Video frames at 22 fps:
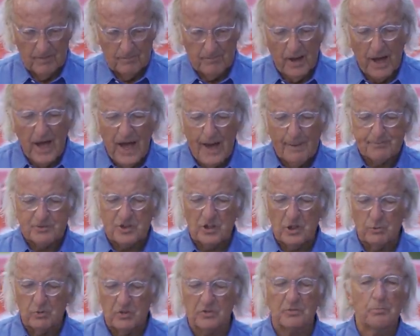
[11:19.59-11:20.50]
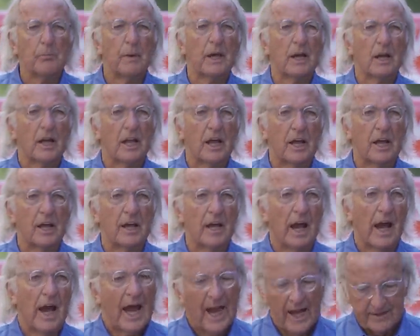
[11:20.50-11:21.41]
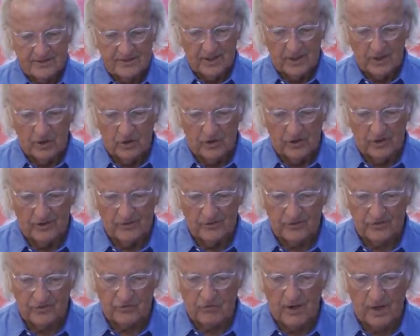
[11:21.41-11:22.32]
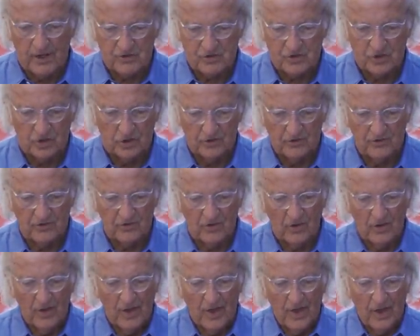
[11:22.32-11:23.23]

Perhaps she was merely acting on instructions